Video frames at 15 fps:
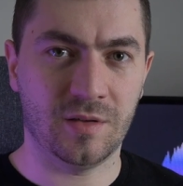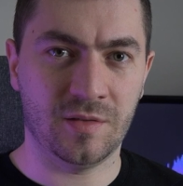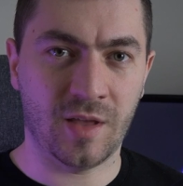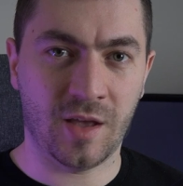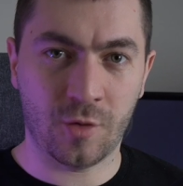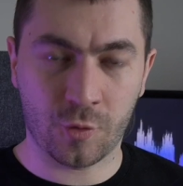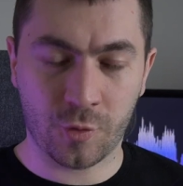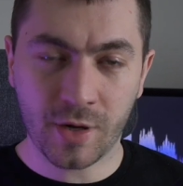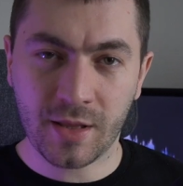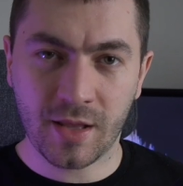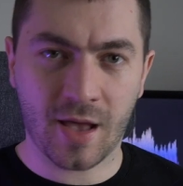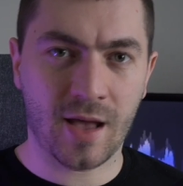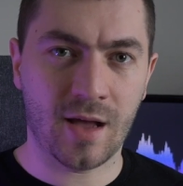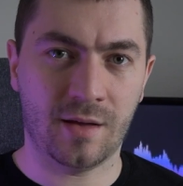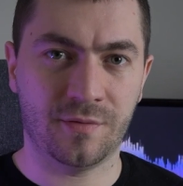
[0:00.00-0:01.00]
they
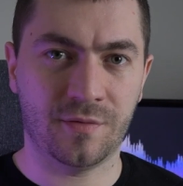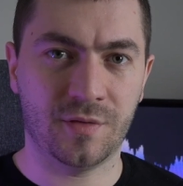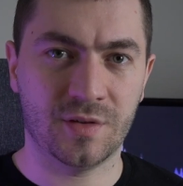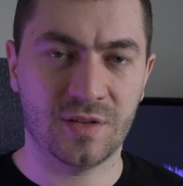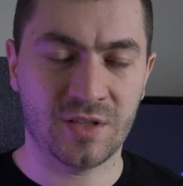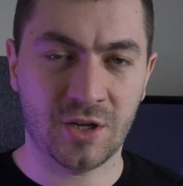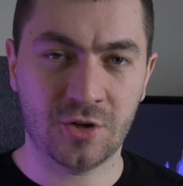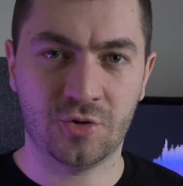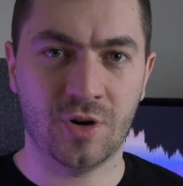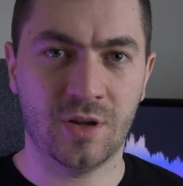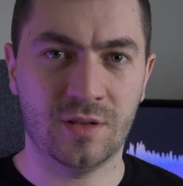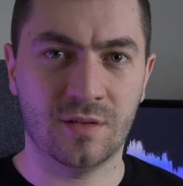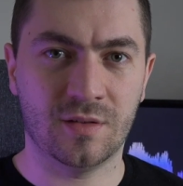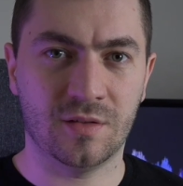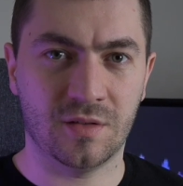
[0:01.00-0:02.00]
already have
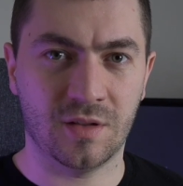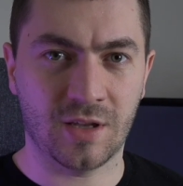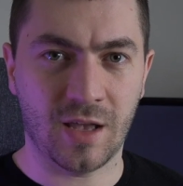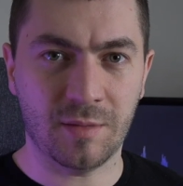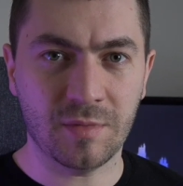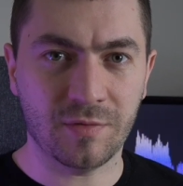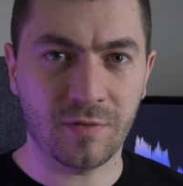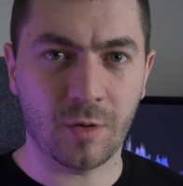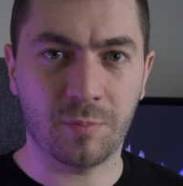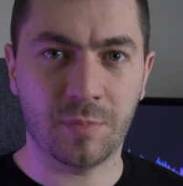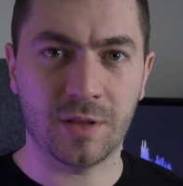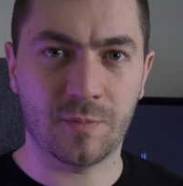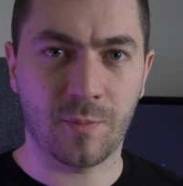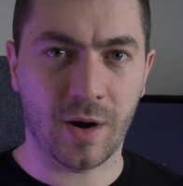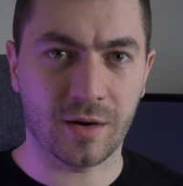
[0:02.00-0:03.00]
saturated the game
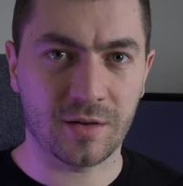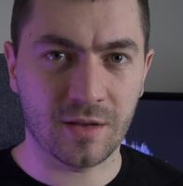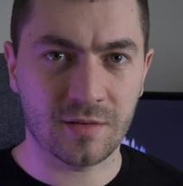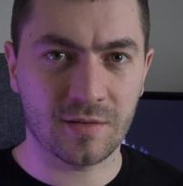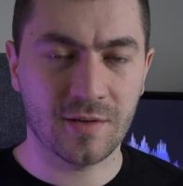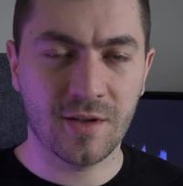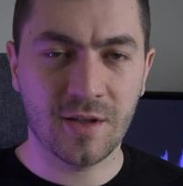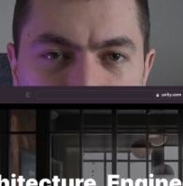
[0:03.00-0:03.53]
development market,